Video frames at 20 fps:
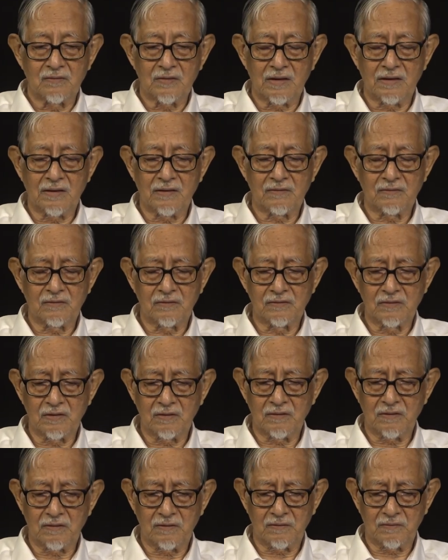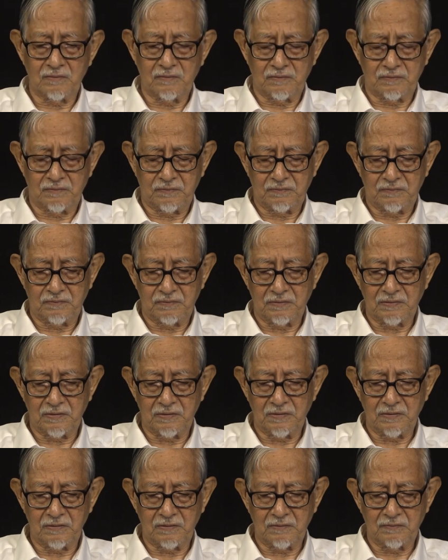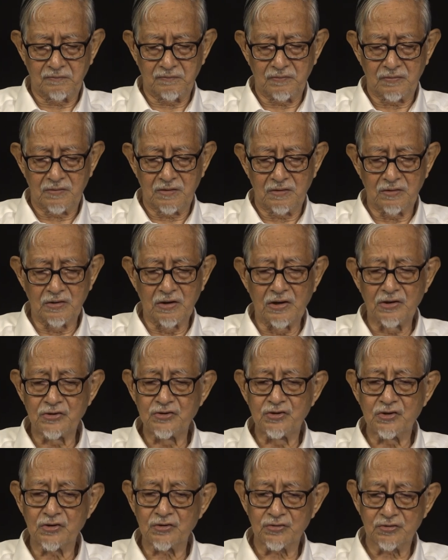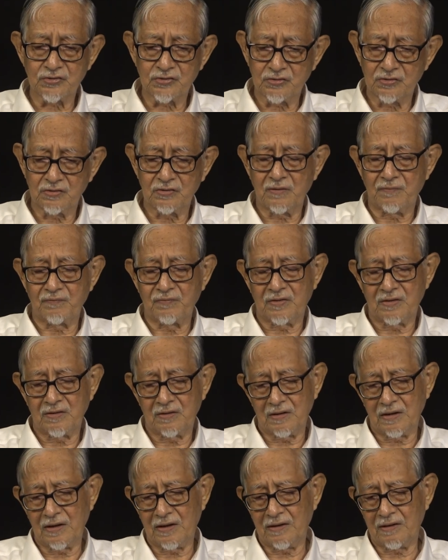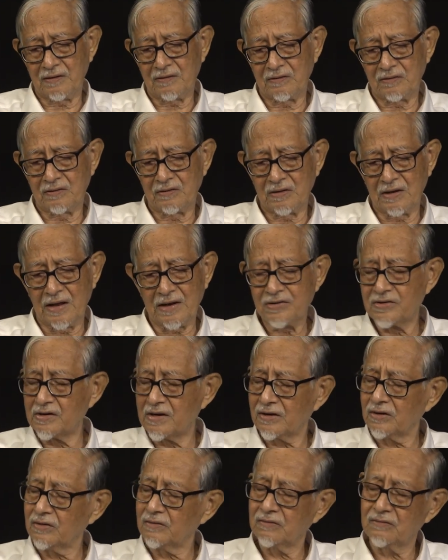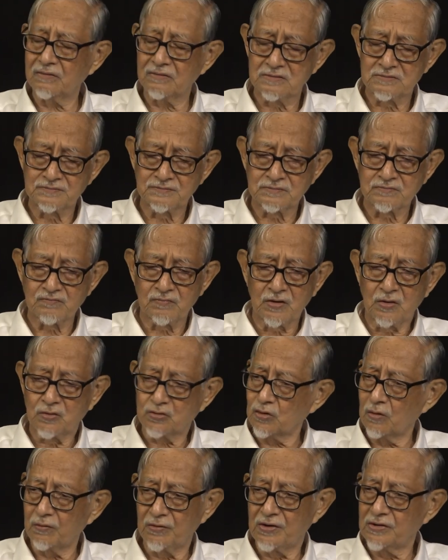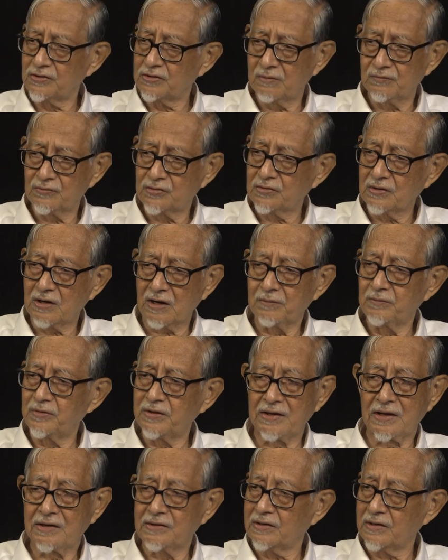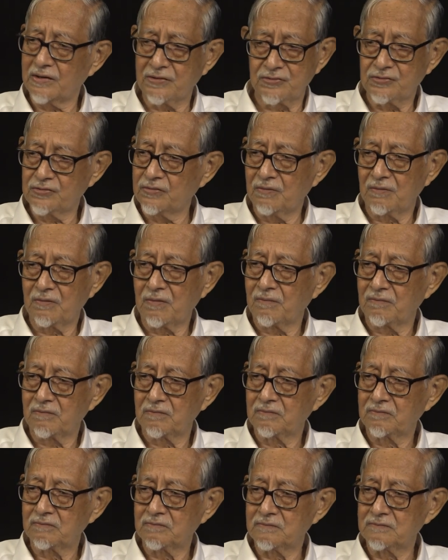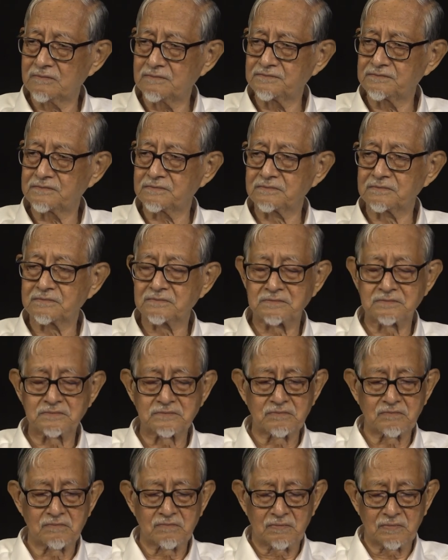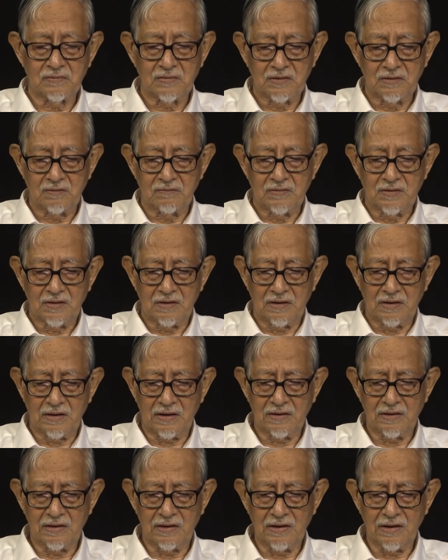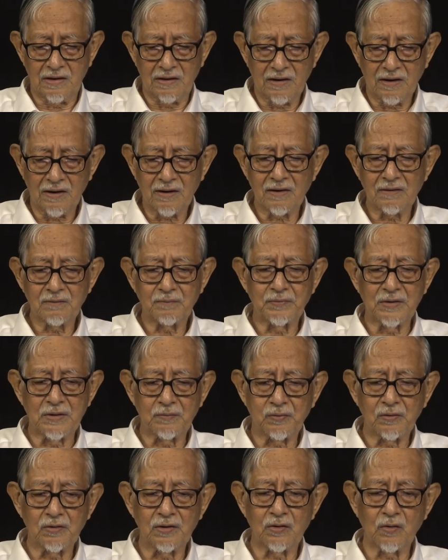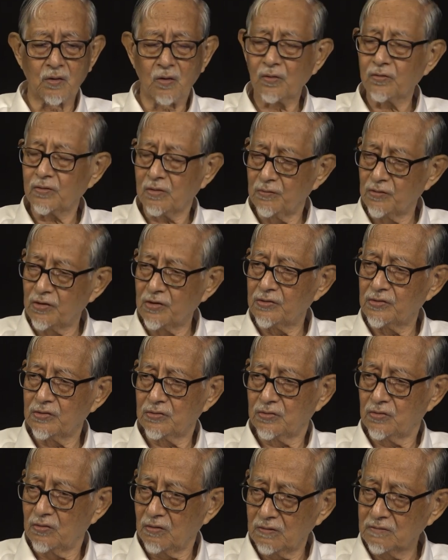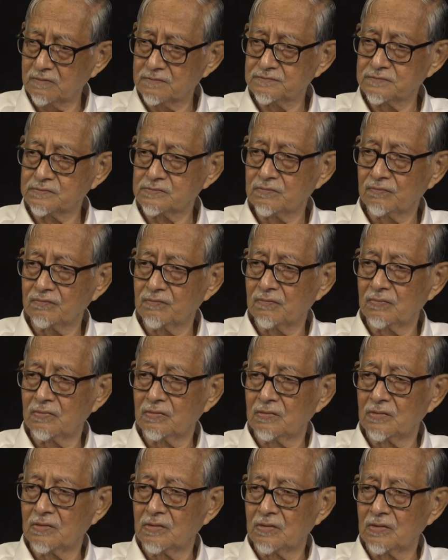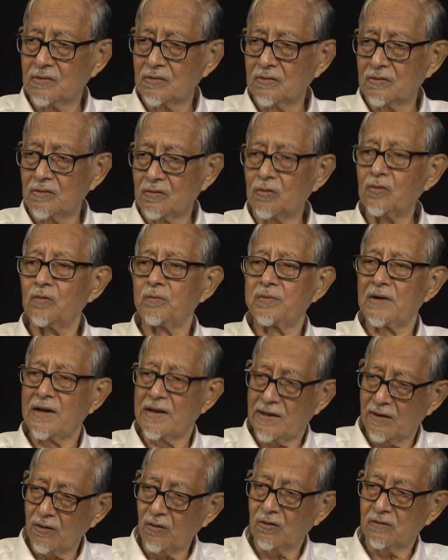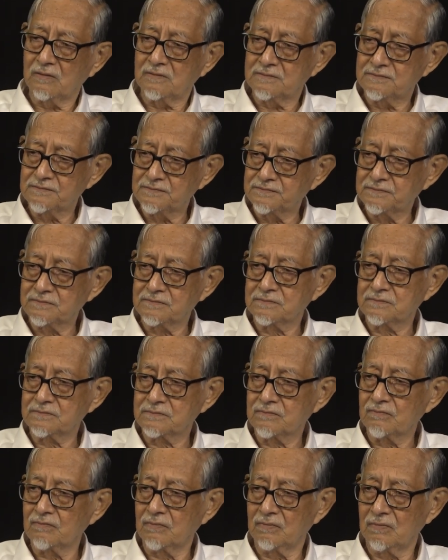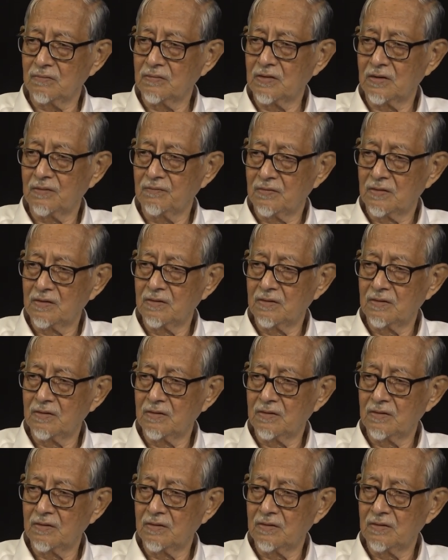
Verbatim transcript: and the uh, uh, religious and ethnic chauvinisms are being encouraged. Mm. mm. And there are people in all communities, you know, who play along. Yes. Mm.